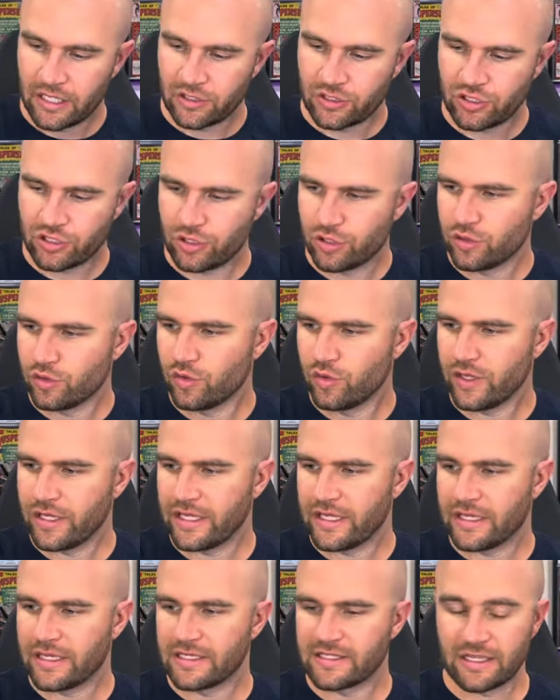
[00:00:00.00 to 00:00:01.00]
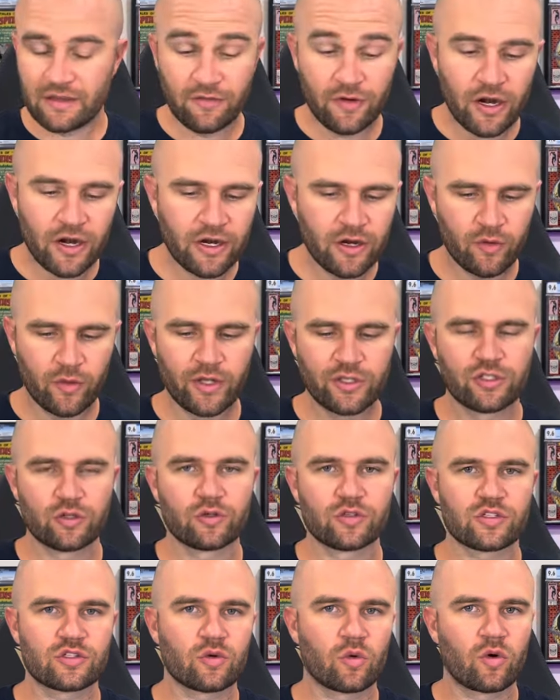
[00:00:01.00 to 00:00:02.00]
Chew is a very
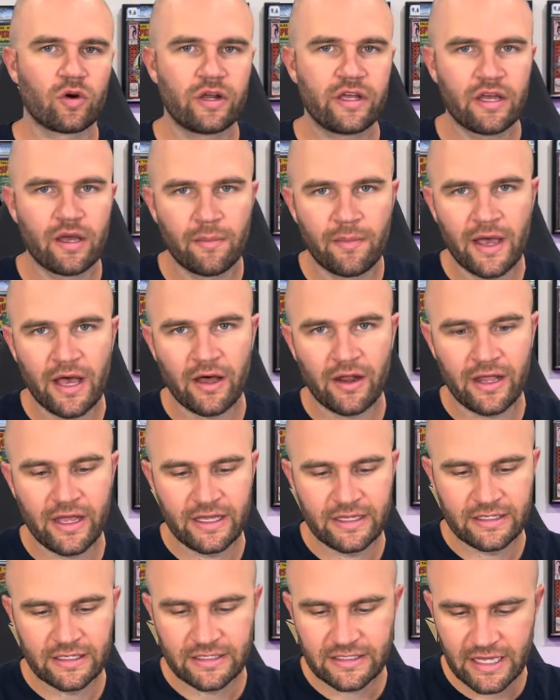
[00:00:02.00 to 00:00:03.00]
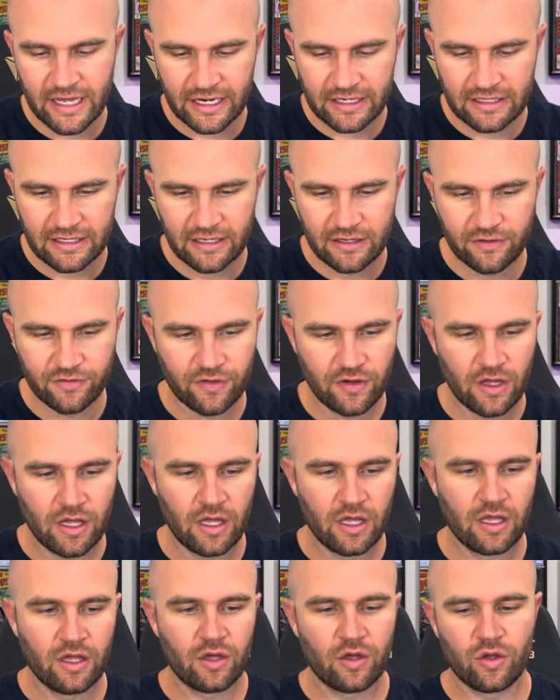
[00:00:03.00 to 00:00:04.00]
original story about a detective
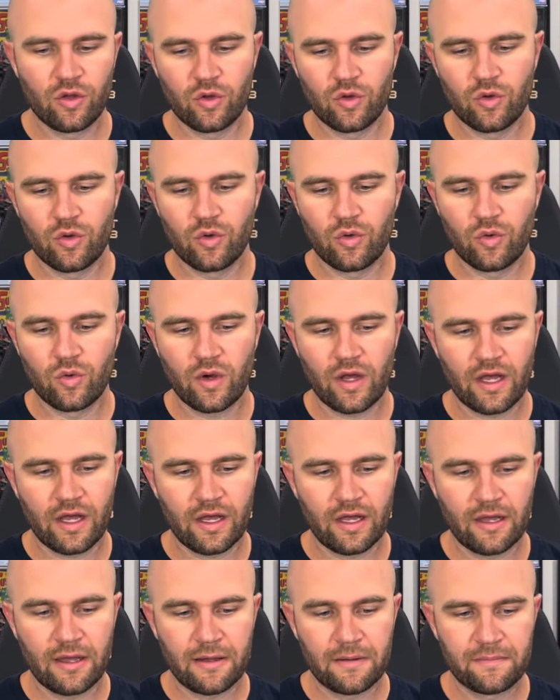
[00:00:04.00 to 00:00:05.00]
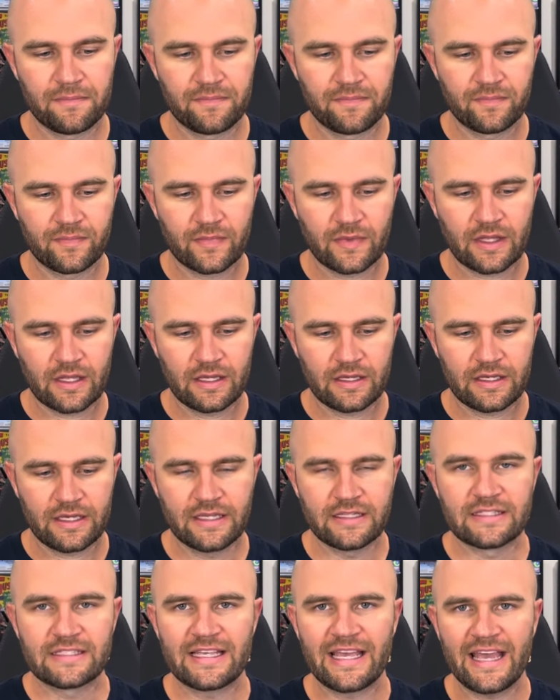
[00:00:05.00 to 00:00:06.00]
who um,
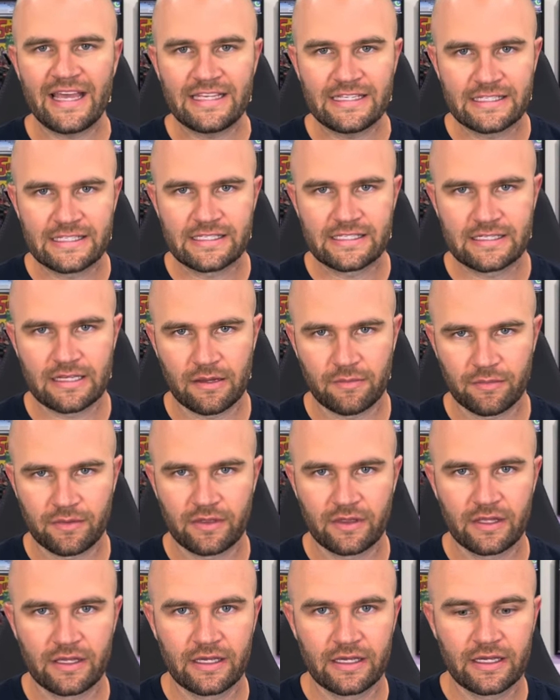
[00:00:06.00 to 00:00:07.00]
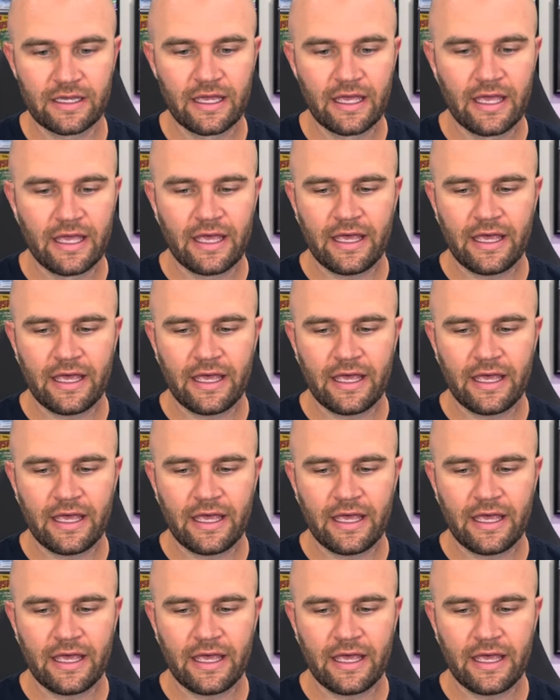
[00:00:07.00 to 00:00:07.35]
can taste something,